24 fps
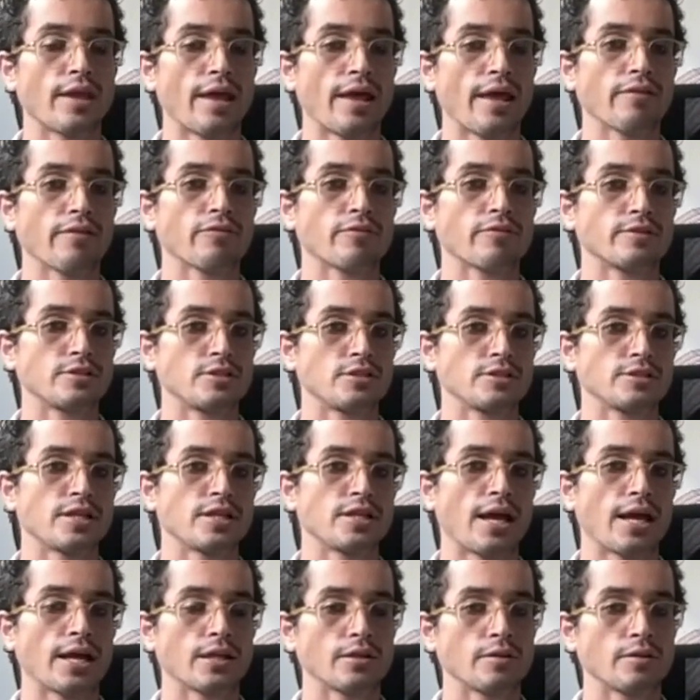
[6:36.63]
death
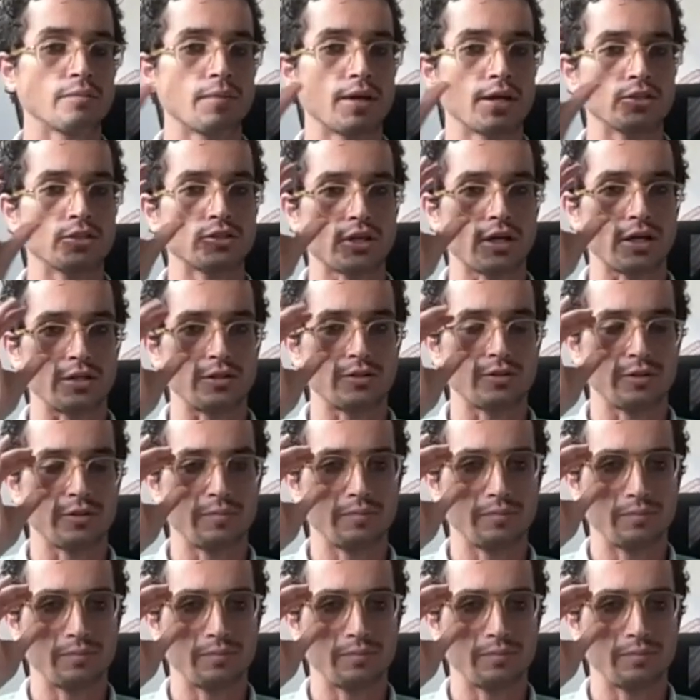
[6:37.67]
design in my chart